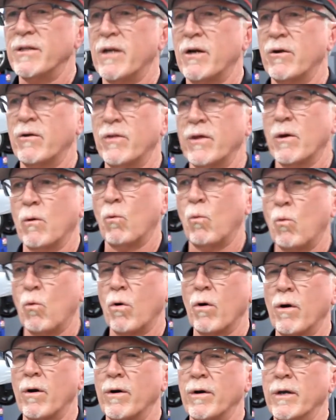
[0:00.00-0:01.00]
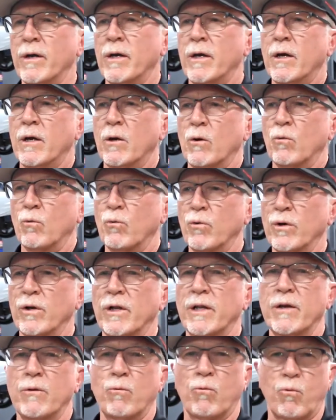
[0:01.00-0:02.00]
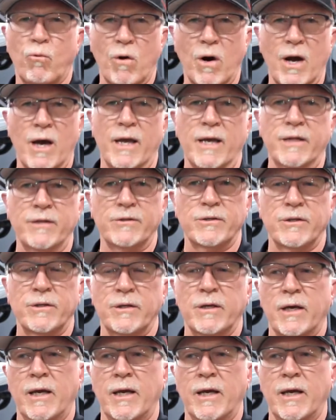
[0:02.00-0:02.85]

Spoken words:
there that weren't really right,